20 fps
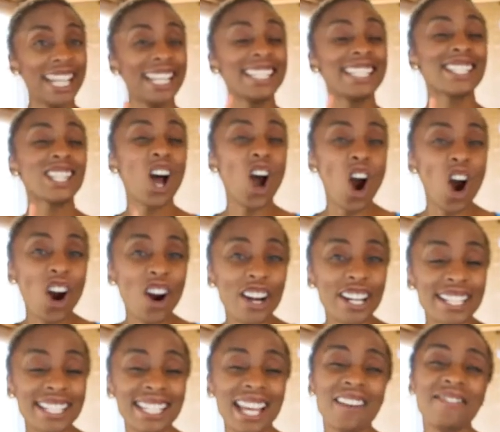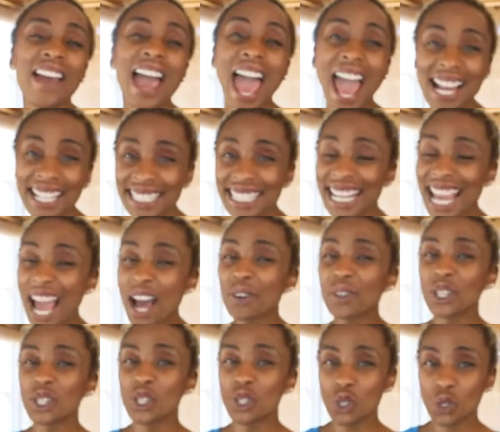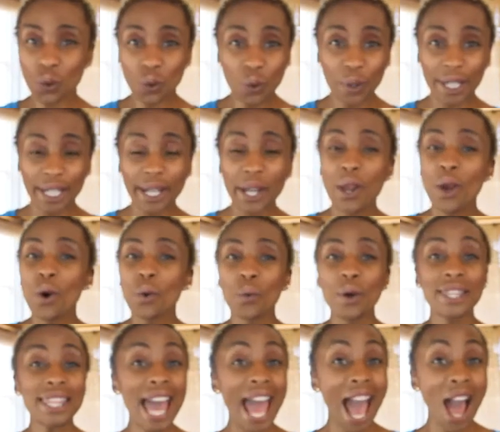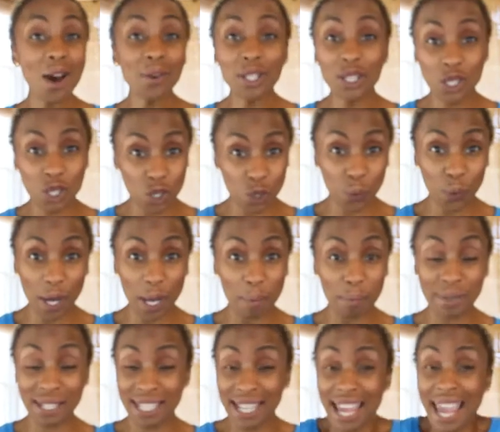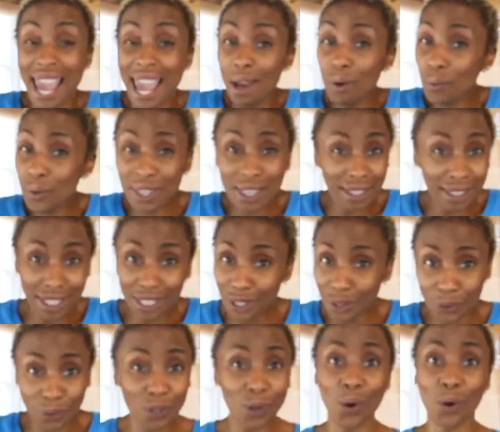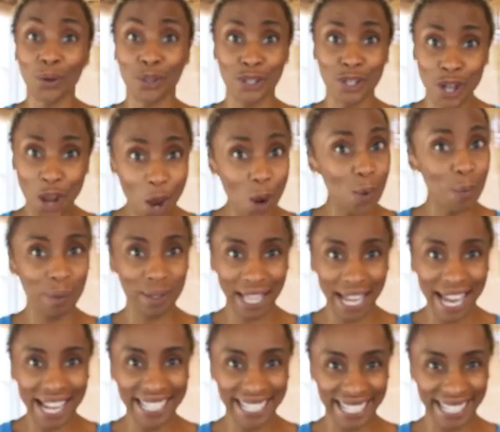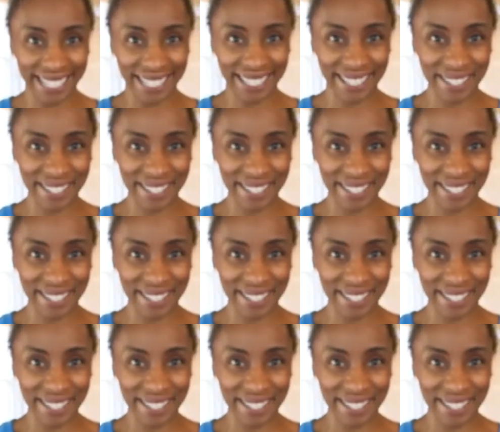is the art of acting out a story without a script and with little or no planning.